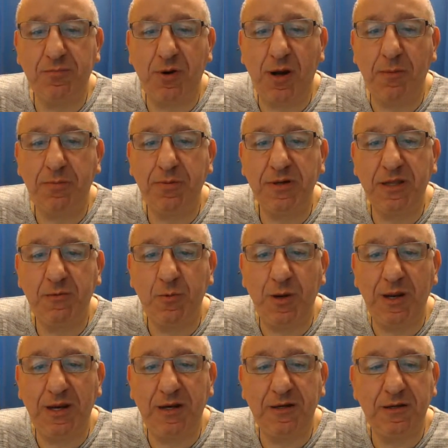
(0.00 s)
properly
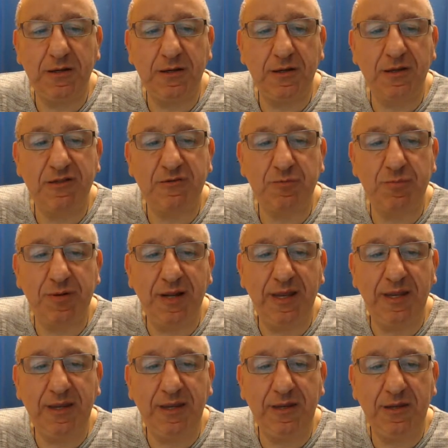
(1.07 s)
when it's
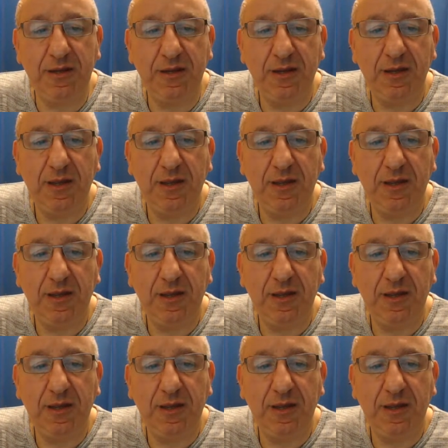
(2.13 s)
playing.